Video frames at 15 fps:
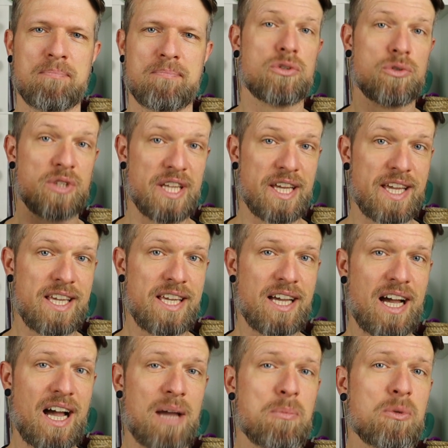Today
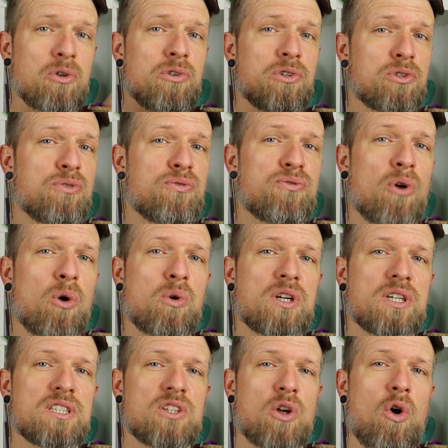I'm going to
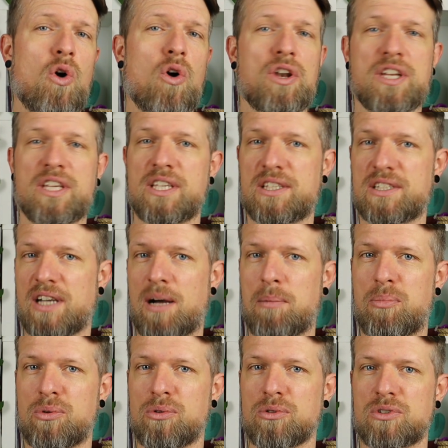focus on
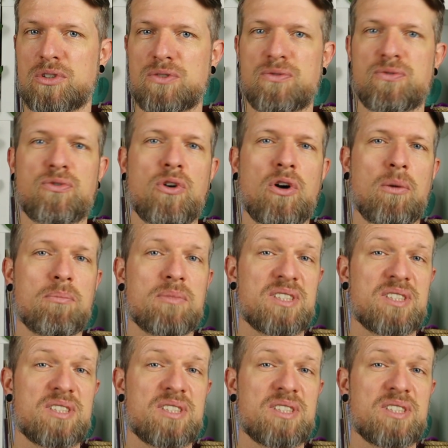examples from